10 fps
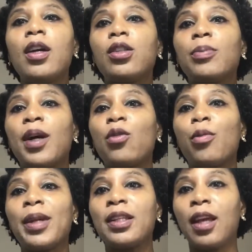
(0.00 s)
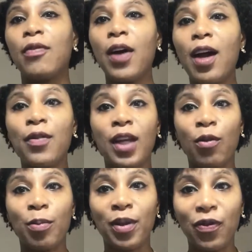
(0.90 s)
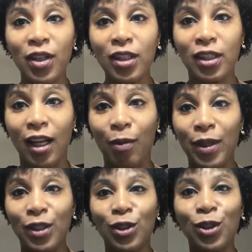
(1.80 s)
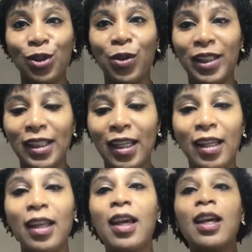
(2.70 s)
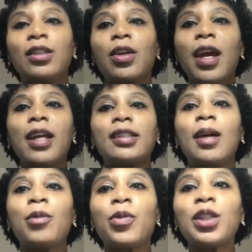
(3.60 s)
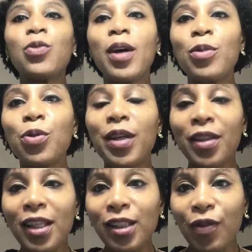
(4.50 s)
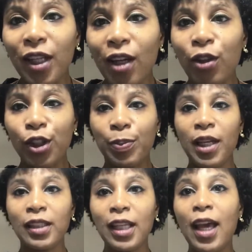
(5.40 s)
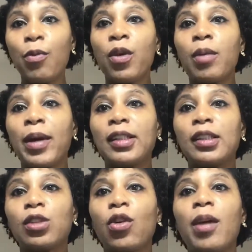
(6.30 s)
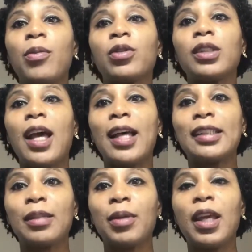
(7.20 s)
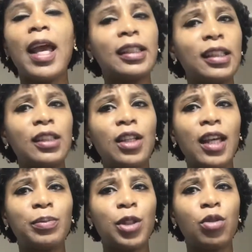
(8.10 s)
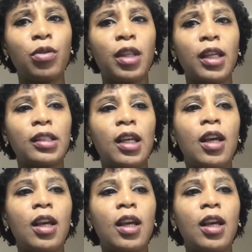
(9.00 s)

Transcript: Tomorrow will be day 5, and I will be finished, and I'll be so excited. So guys, the reason why I'm doing this video is because I had one of my subscribers ask me. Actually, she asked me two things.